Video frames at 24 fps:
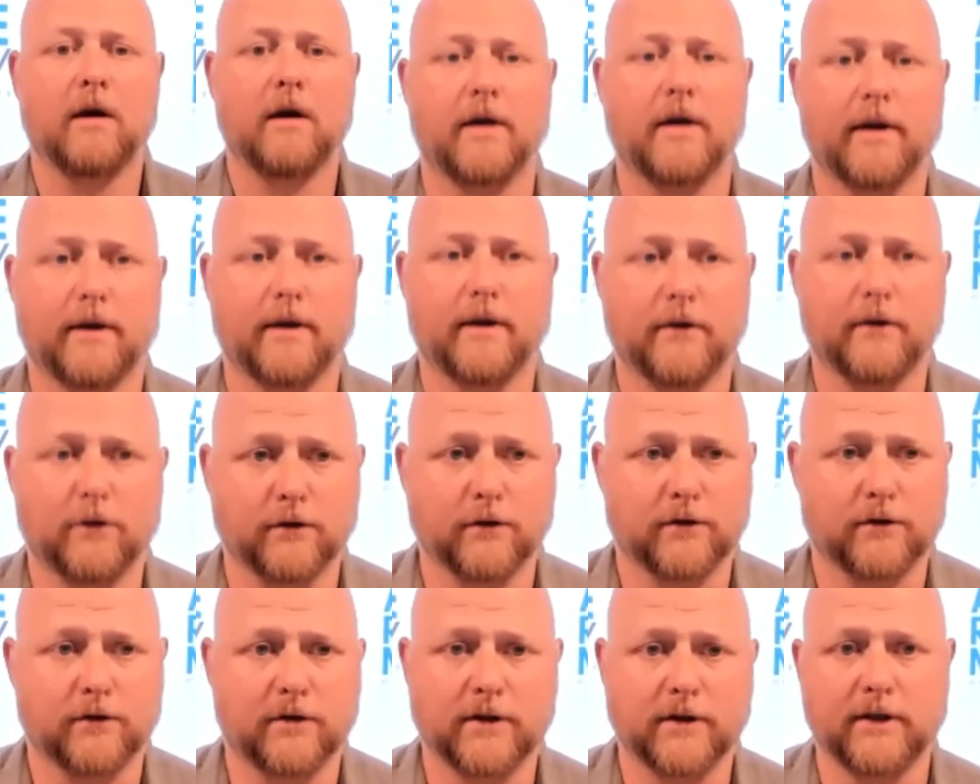And
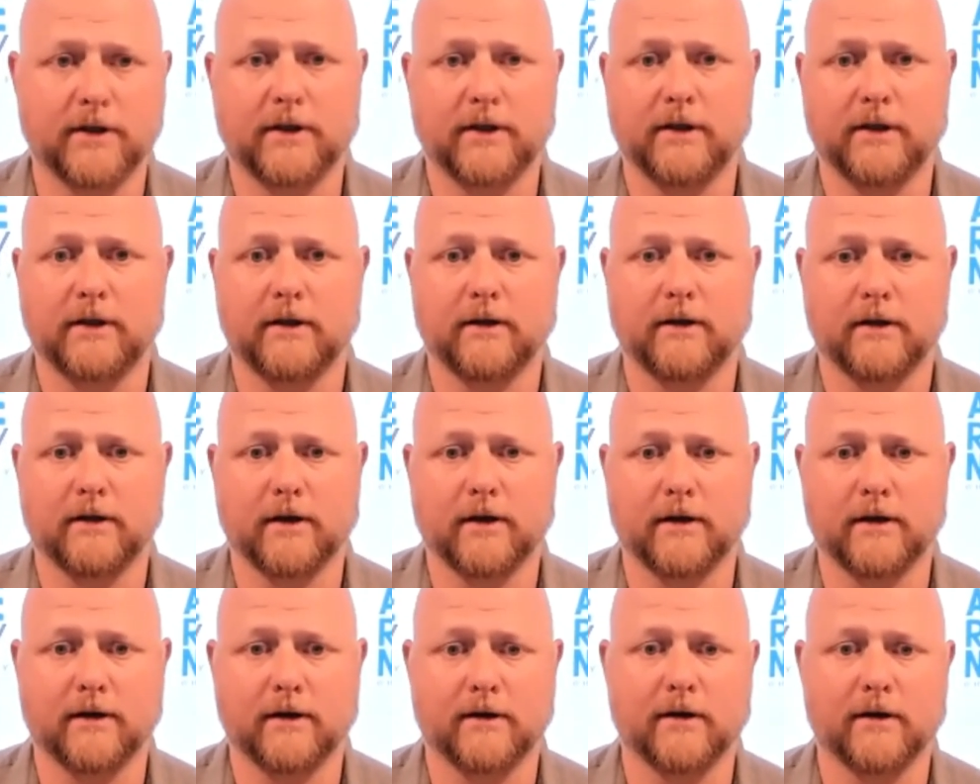you'll see
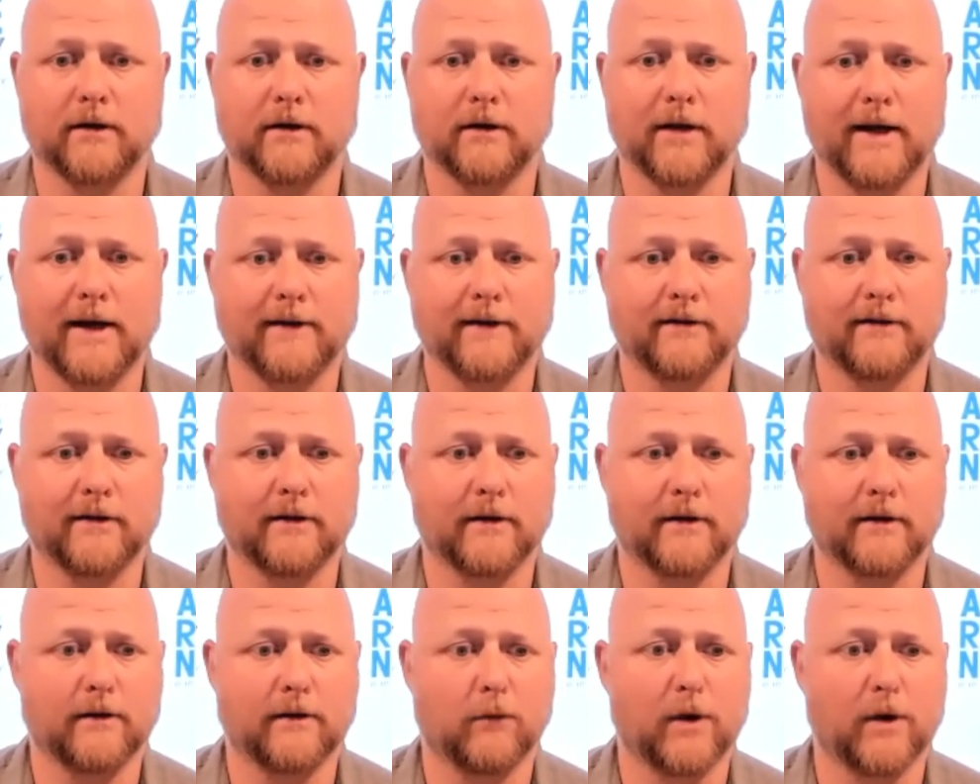the
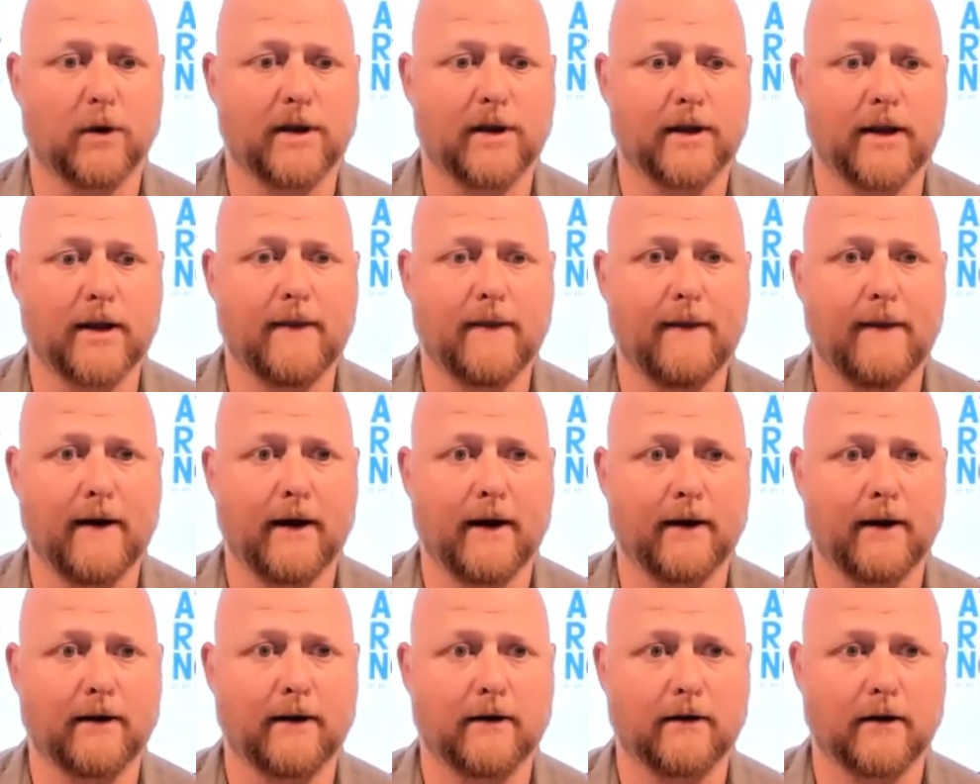lesson within
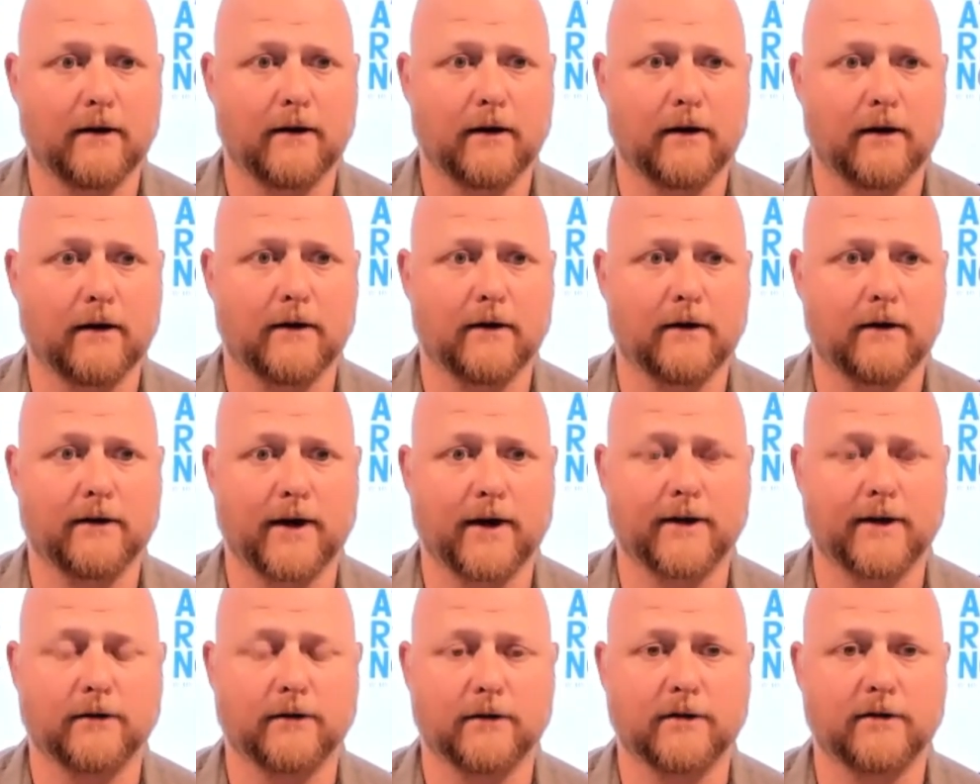that
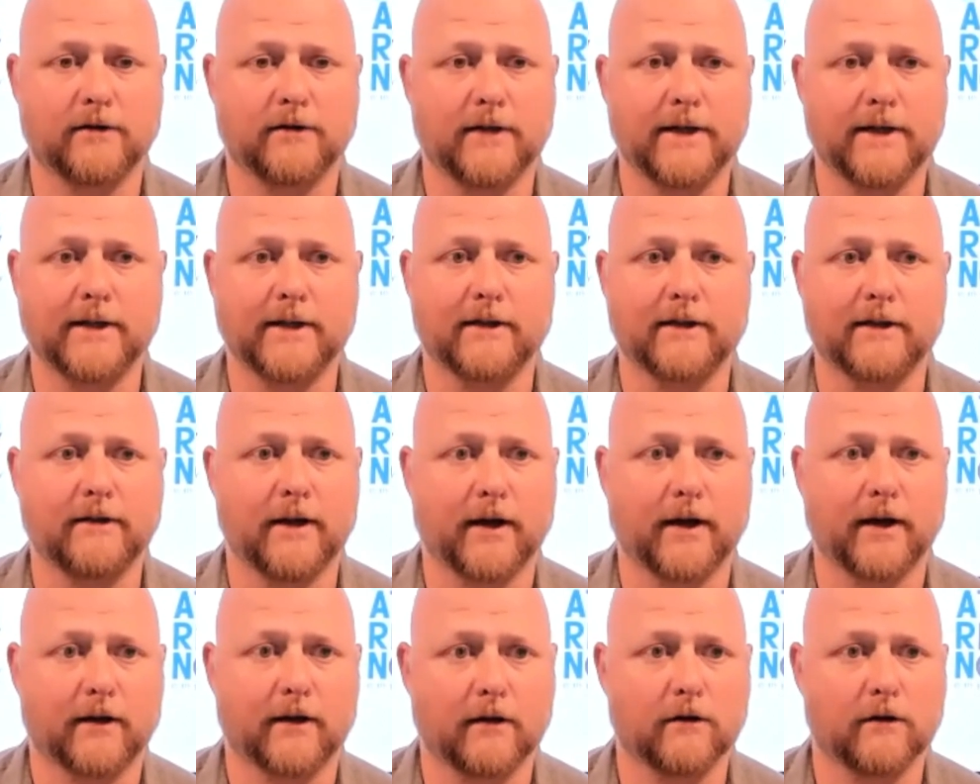titled EstateExec.